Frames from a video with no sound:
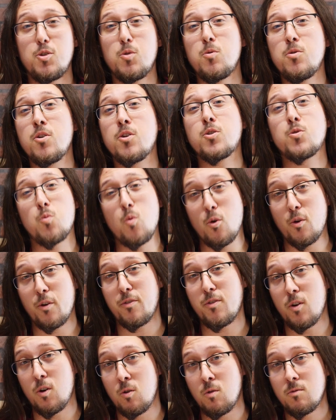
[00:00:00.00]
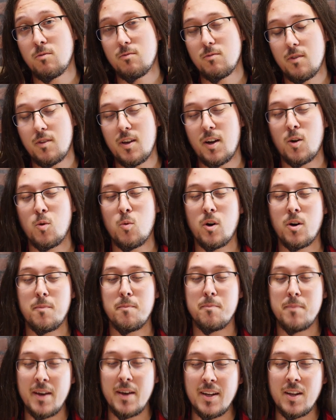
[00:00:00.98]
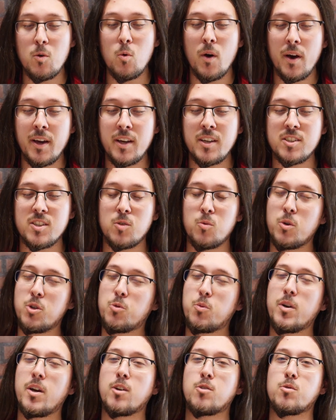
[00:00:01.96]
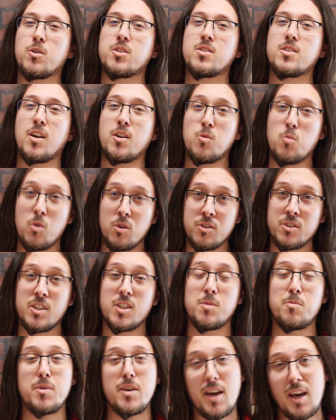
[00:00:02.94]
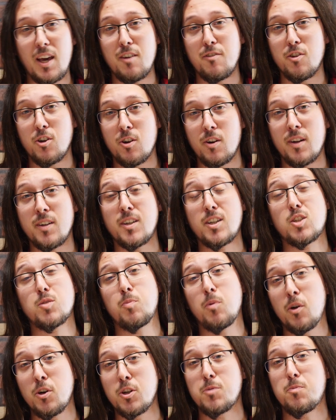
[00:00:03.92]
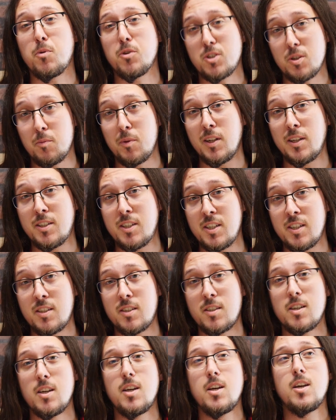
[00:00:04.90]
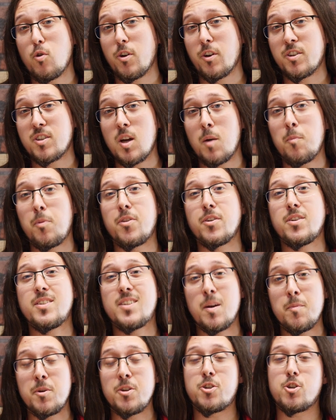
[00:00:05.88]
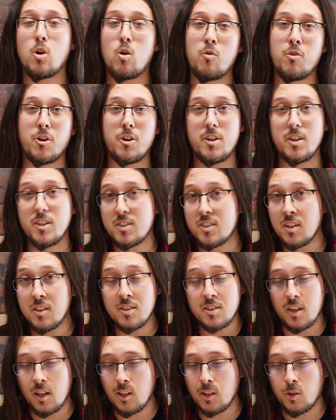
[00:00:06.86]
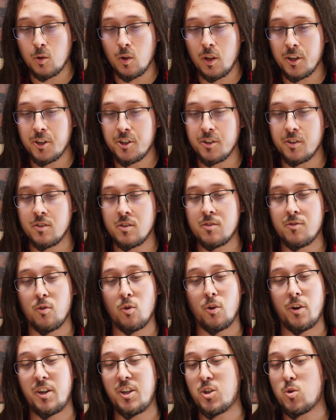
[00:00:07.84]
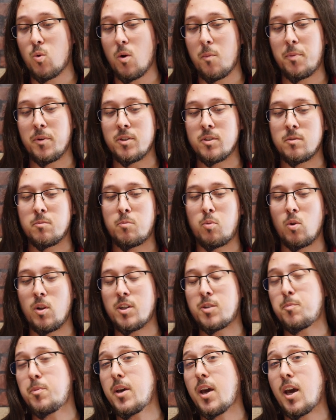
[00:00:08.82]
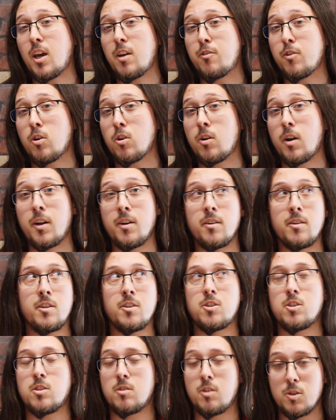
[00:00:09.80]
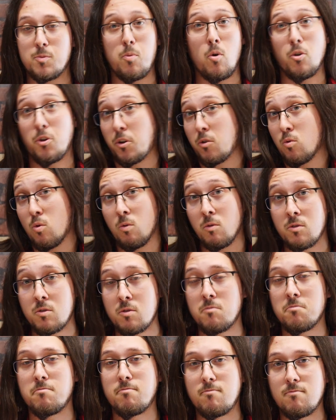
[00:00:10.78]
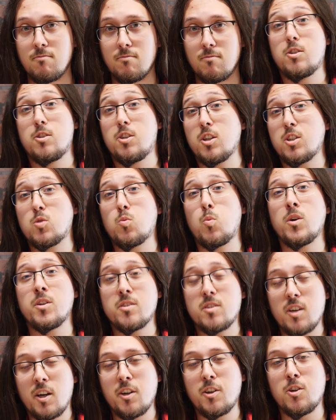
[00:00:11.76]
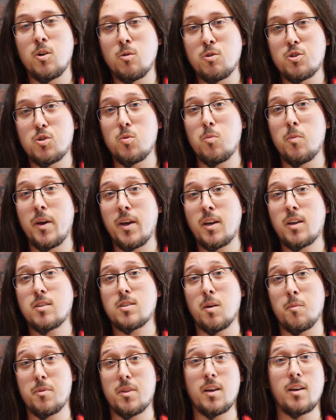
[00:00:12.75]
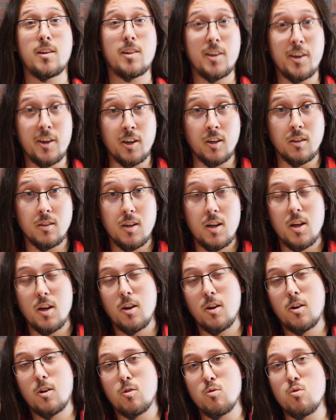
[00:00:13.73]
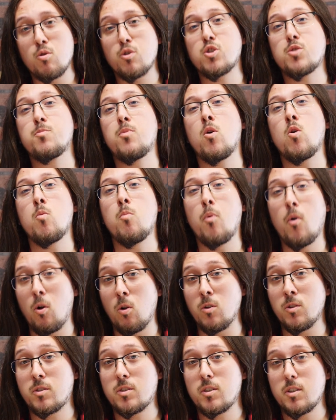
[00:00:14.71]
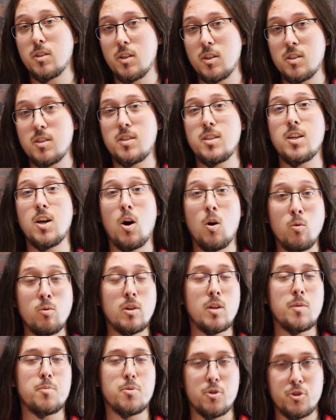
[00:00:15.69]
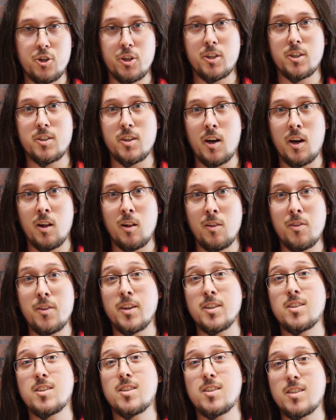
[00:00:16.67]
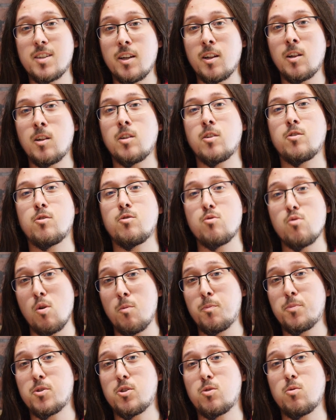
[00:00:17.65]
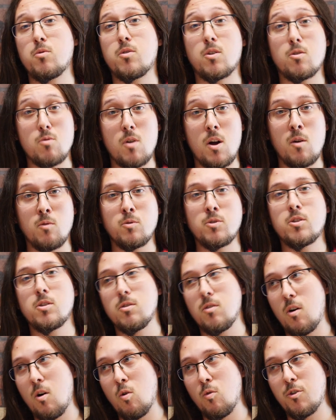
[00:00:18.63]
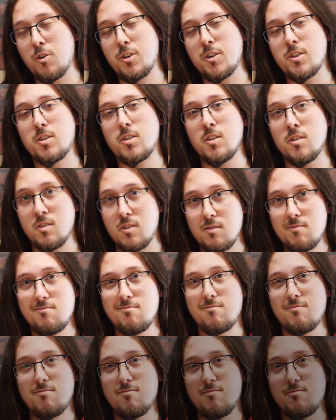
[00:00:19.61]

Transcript: Do not worry though, there were many ways in which we addressed unwanted behavior and exploit possibilities. For example, the damage over distance calculations for each weapon, bullet behavior, and its despawning rules. Just one side note to make something clear. Crossbow bolt is the only projectile that still drops to the ground over distance.